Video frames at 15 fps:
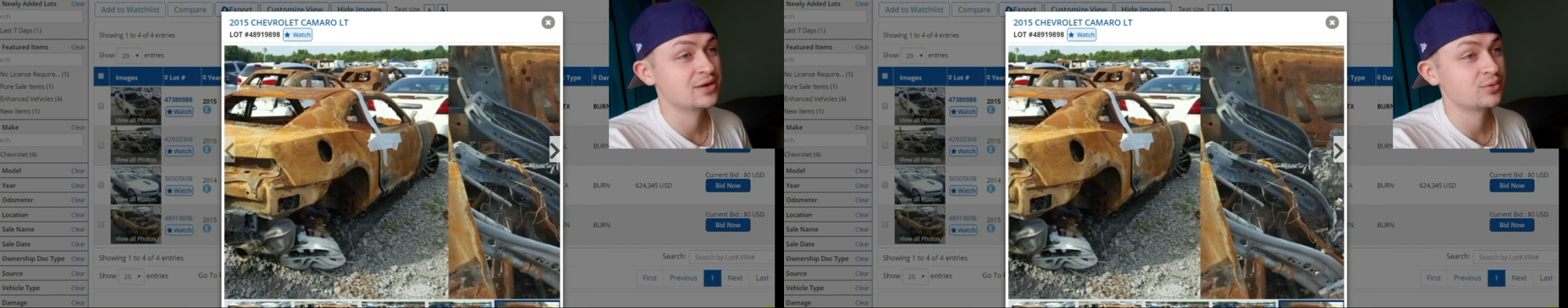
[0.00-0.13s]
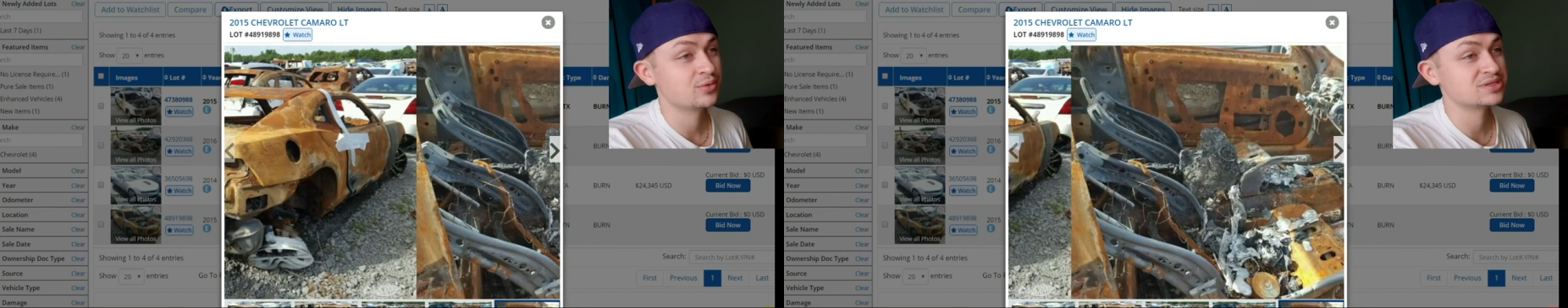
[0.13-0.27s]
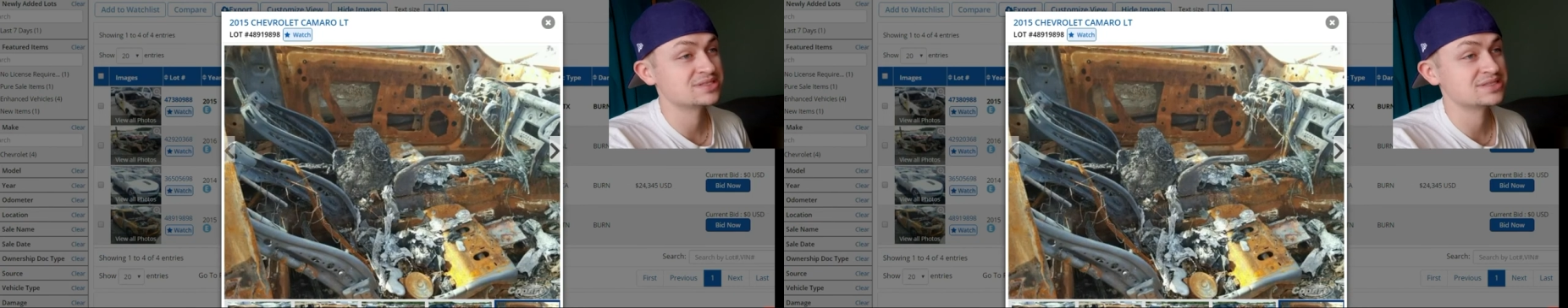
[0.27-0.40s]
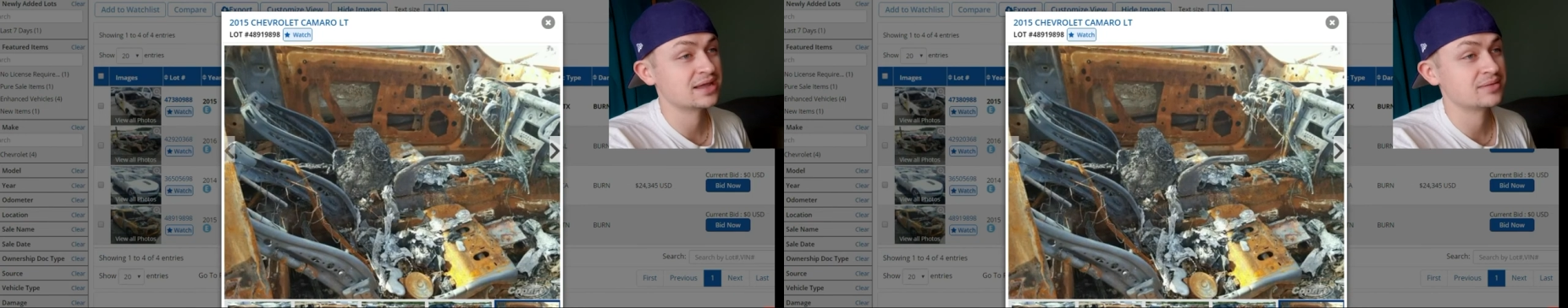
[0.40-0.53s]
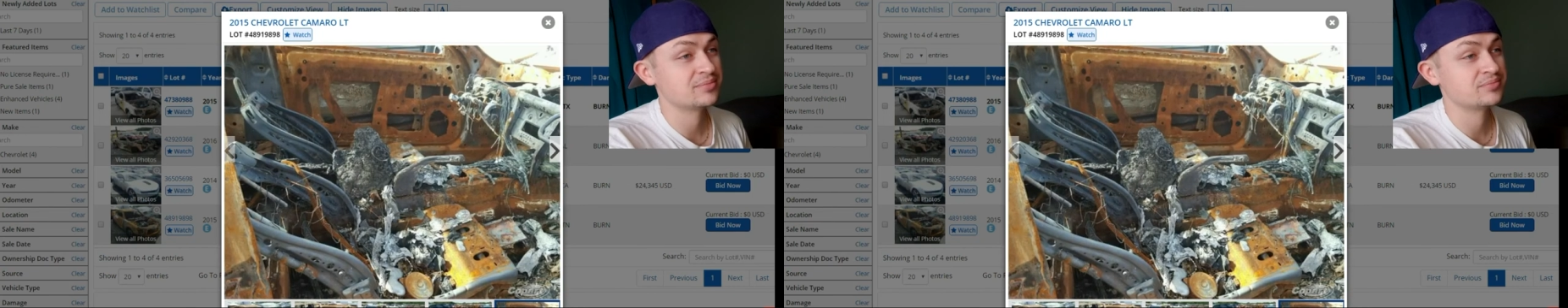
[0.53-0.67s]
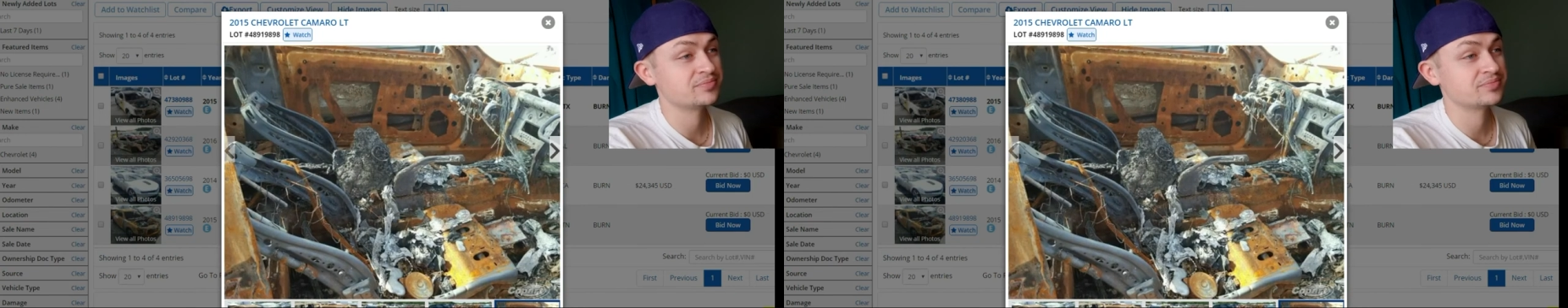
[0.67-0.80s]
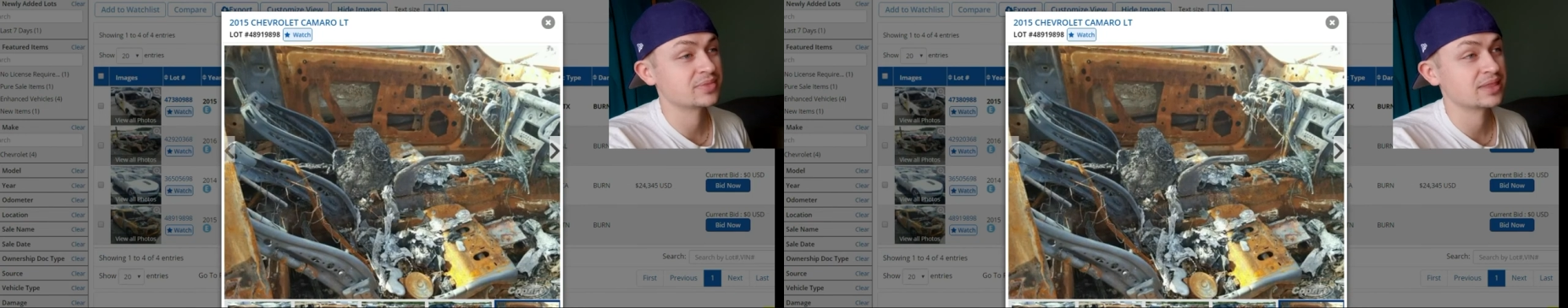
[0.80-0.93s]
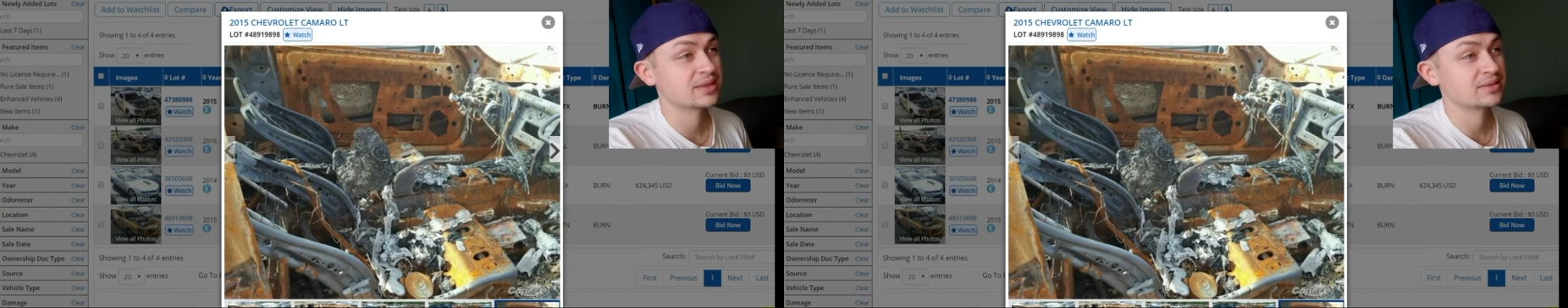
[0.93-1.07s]
Once that
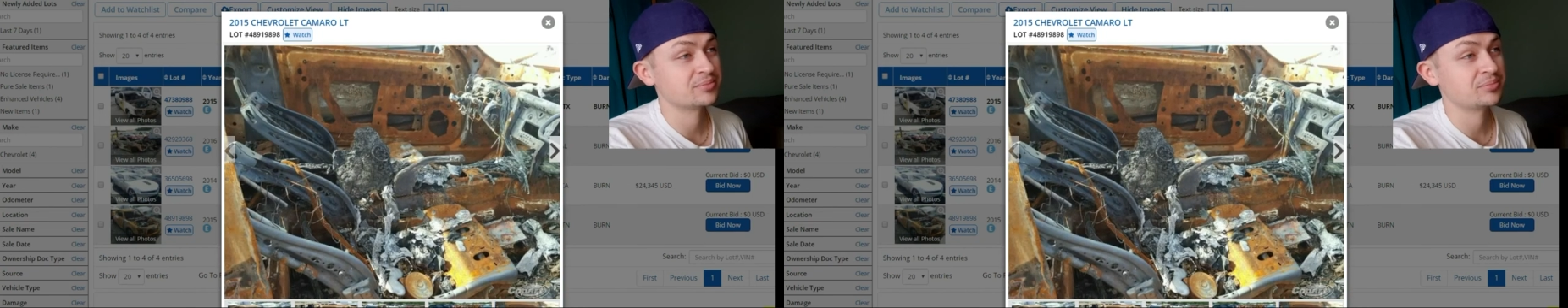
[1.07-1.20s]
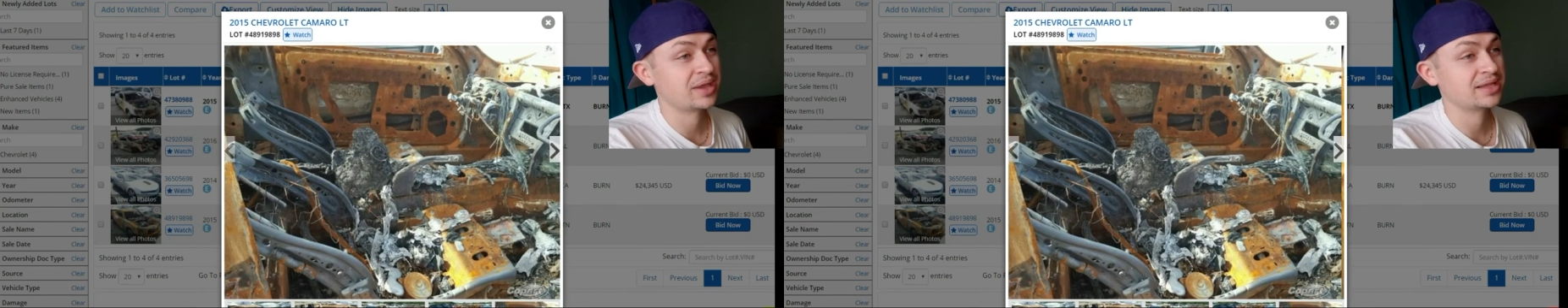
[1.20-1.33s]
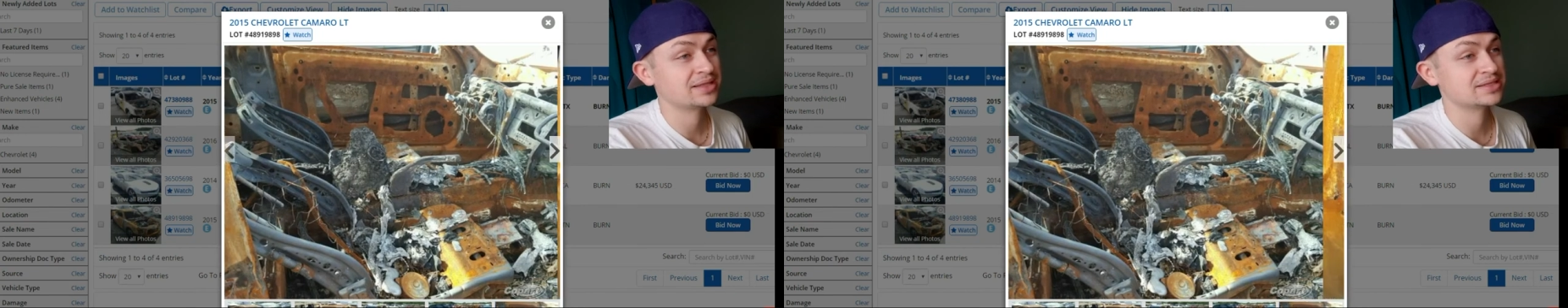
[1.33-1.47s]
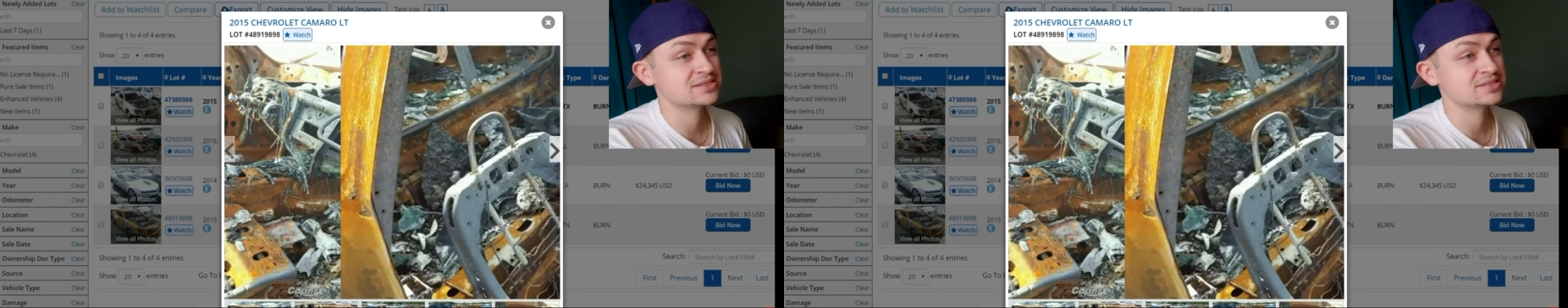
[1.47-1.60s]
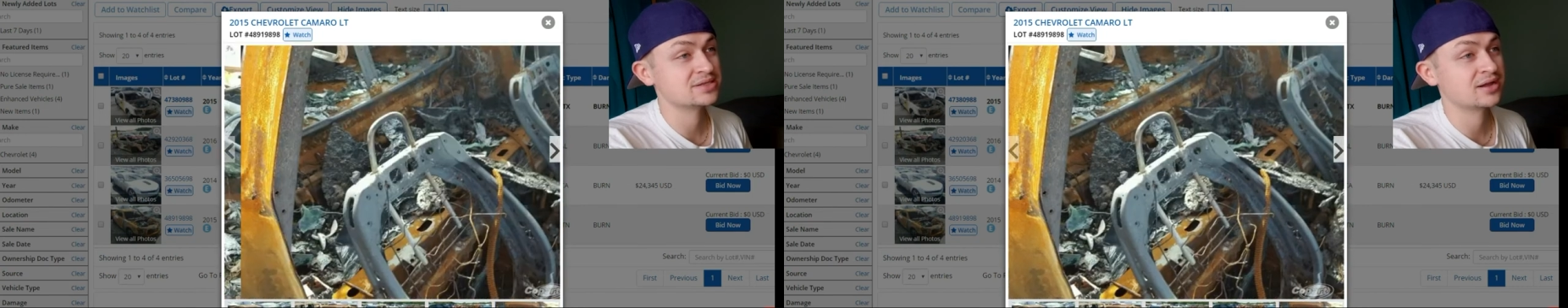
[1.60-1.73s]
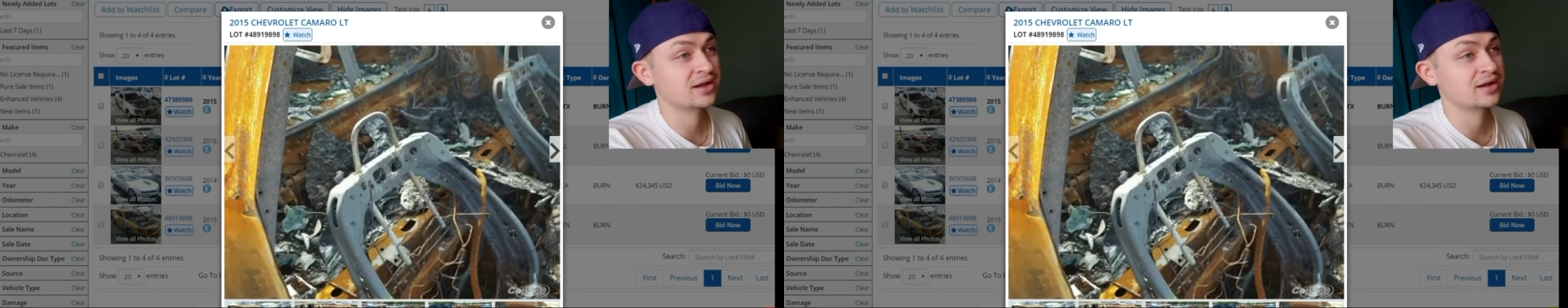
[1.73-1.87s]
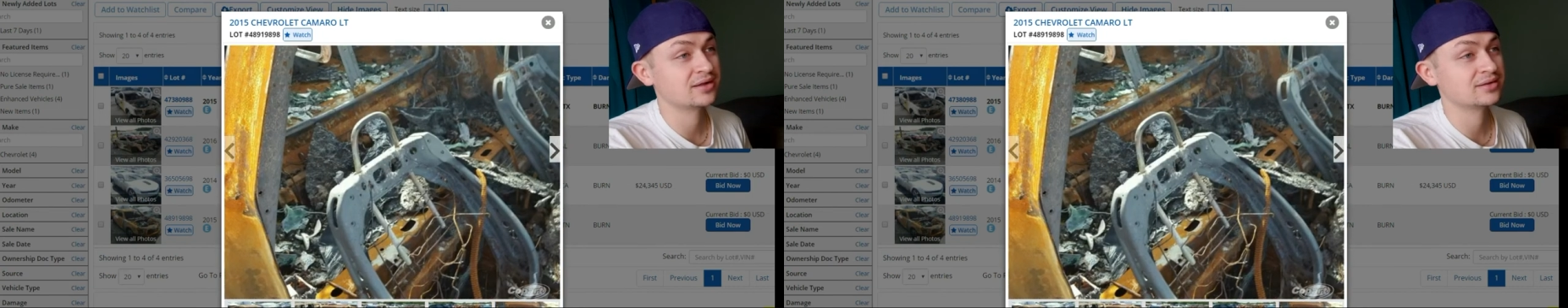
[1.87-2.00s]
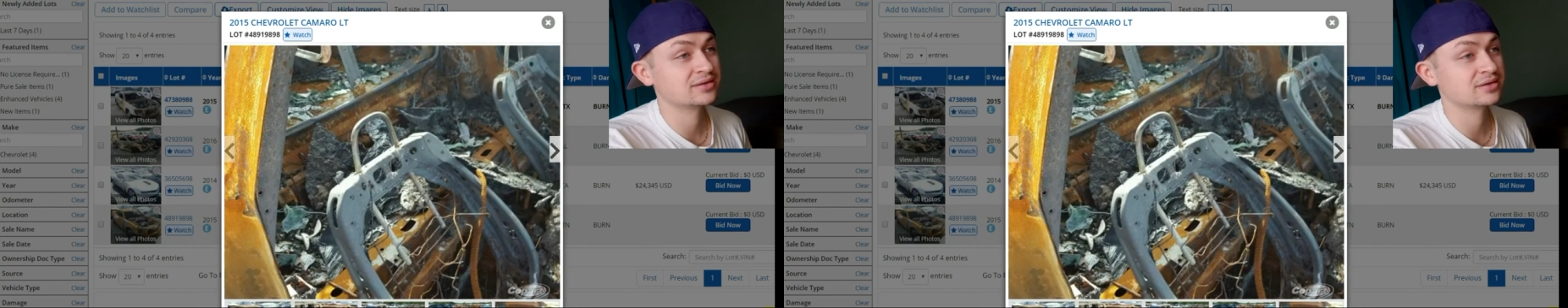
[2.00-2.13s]
paint is
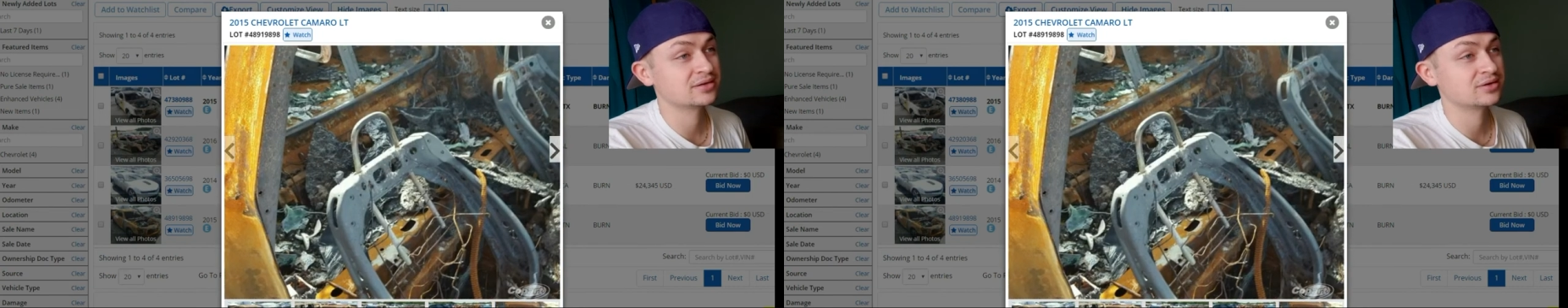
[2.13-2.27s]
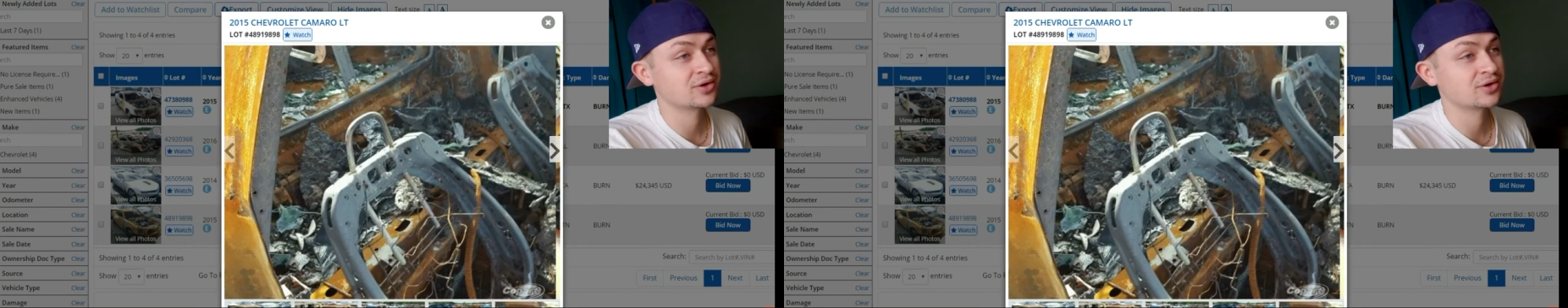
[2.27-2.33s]
gone,